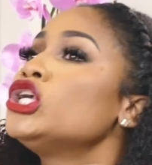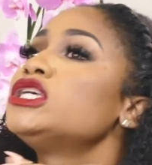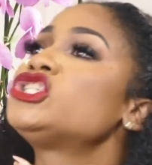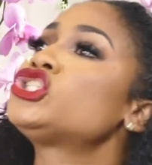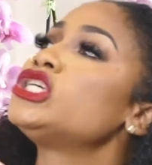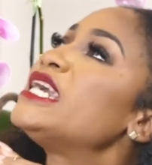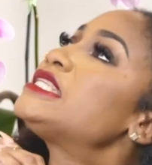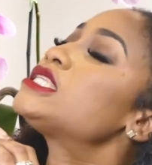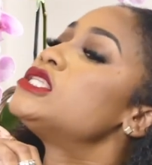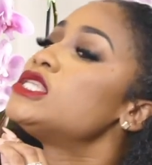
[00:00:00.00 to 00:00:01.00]
to make.
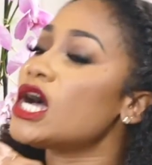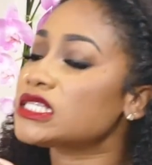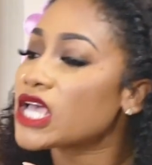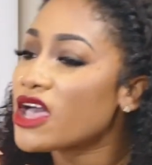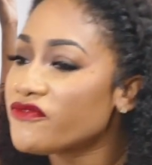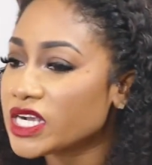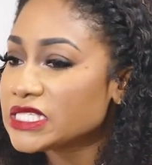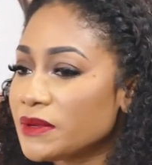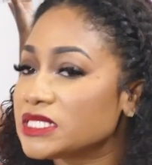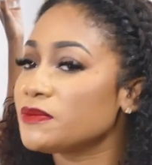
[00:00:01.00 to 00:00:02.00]
It is not a fair
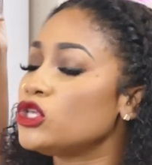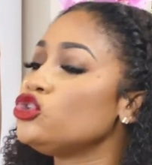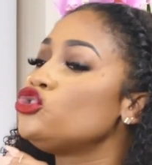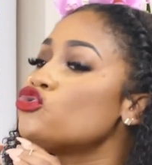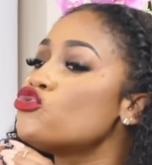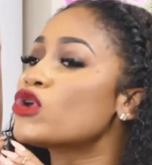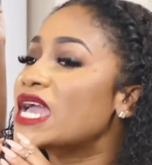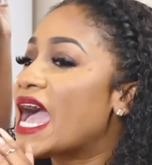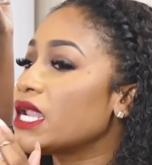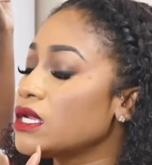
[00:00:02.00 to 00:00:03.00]
statement to make. You
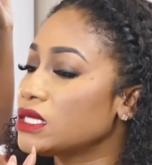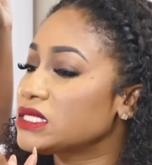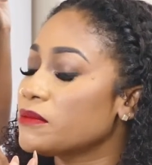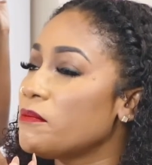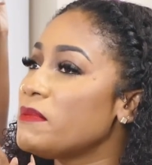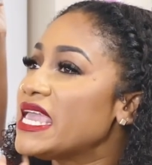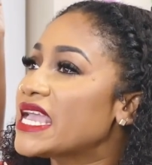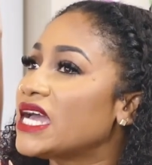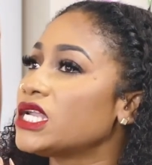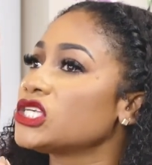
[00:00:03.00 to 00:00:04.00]
cannot
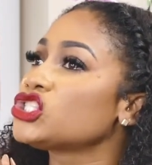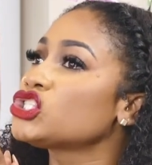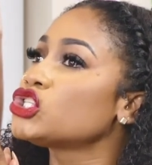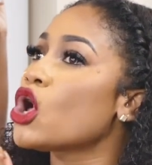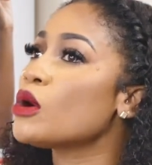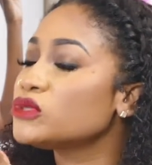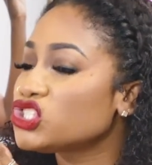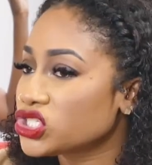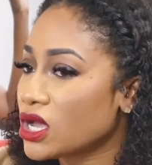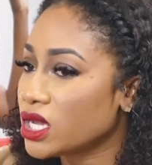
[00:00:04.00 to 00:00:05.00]
make an
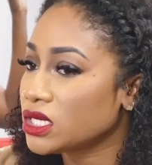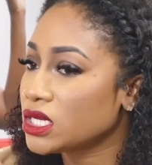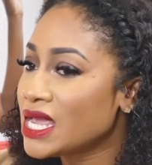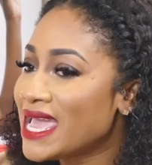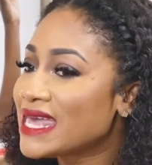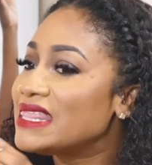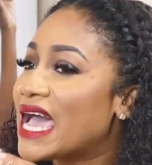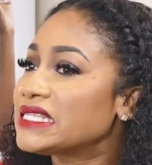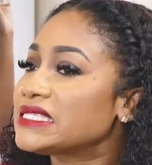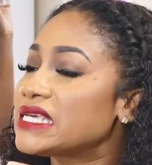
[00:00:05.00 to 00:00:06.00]
assumption
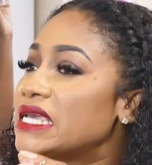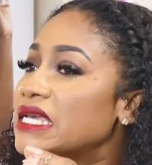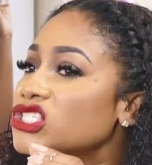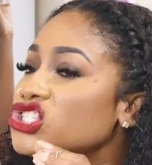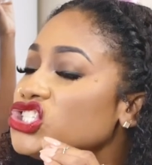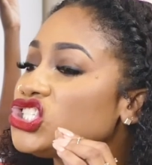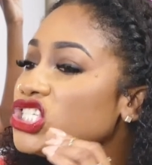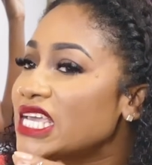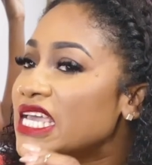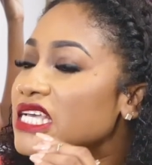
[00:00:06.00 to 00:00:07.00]
that
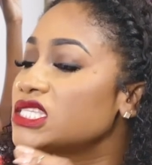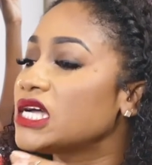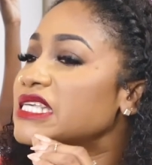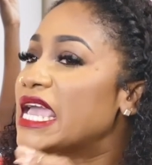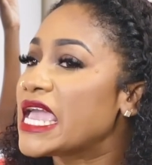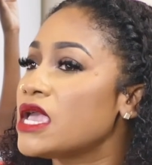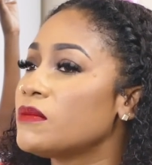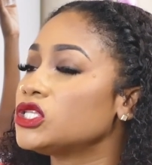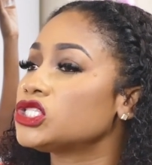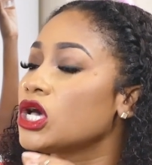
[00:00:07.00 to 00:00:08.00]
she is not
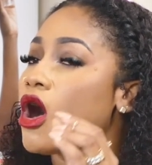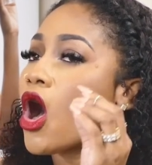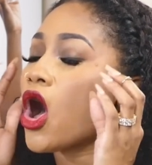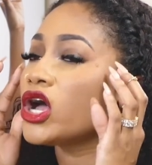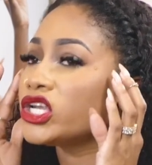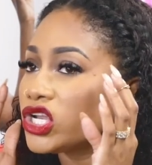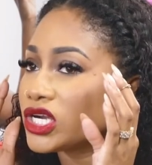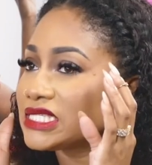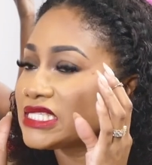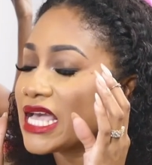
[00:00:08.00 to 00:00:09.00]
able to
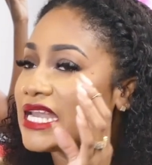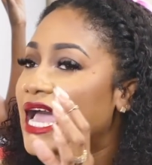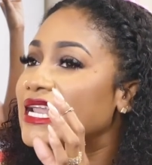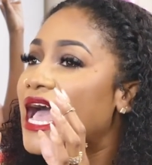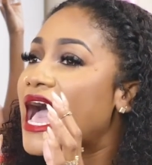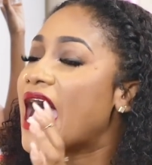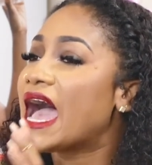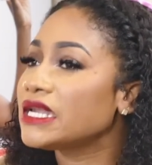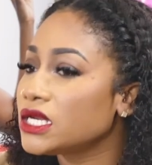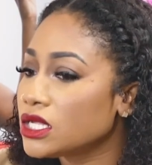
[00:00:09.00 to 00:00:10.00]
understand and
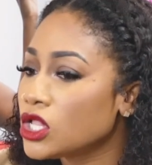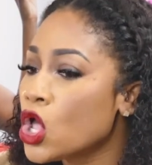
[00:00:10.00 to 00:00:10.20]
handle